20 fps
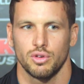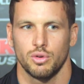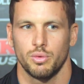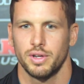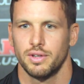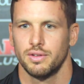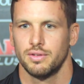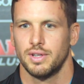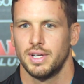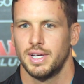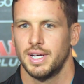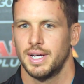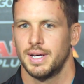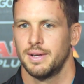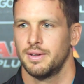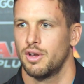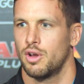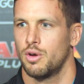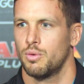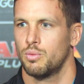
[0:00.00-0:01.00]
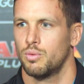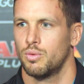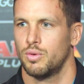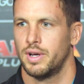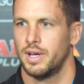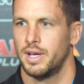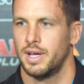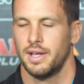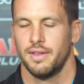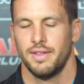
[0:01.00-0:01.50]
or
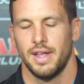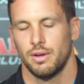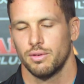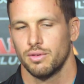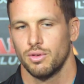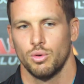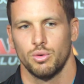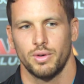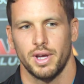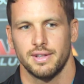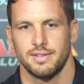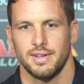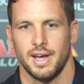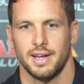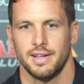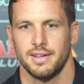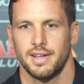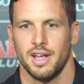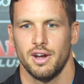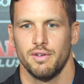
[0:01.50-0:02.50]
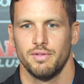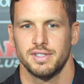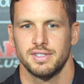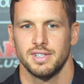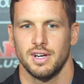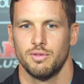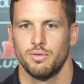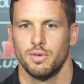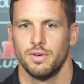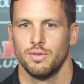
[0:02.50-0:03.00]
that'll all get taken care of itself.